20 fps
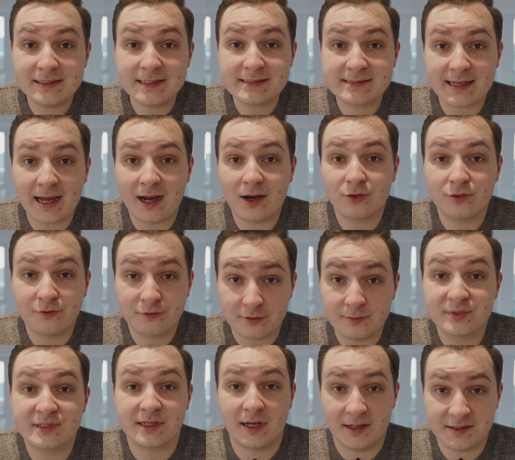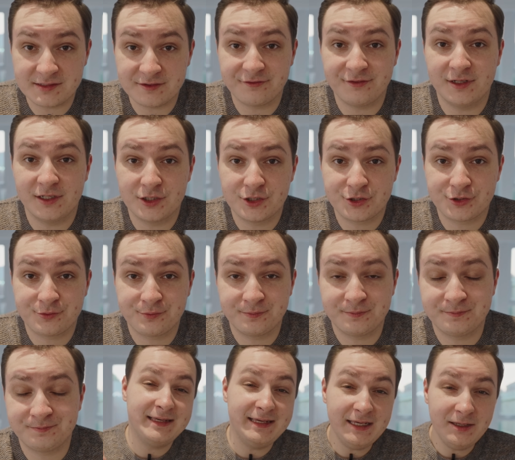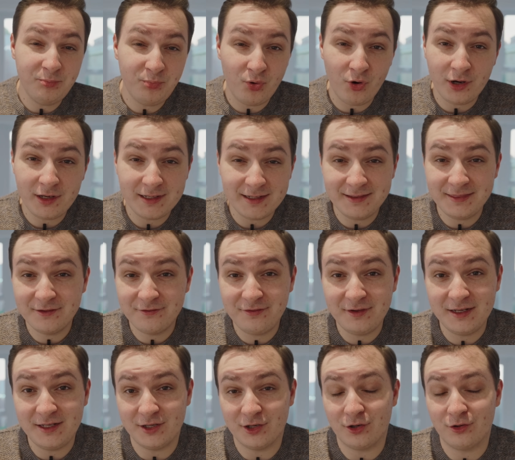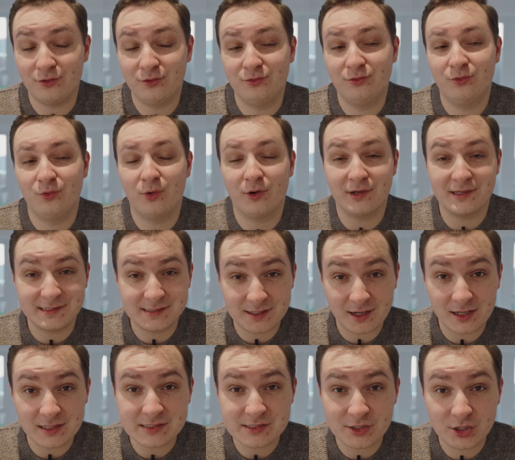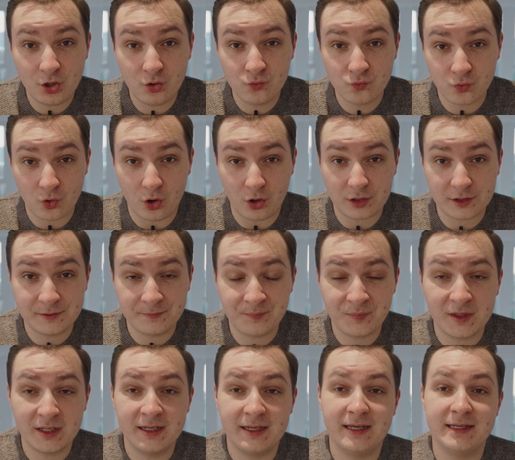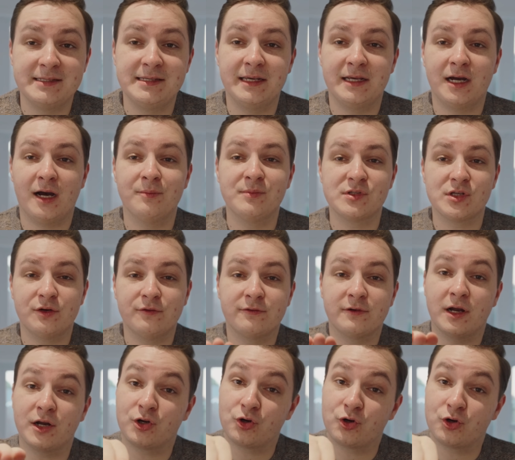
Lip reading: this down from start to finish. The key point in the video where it starts to go wrong is he comes over a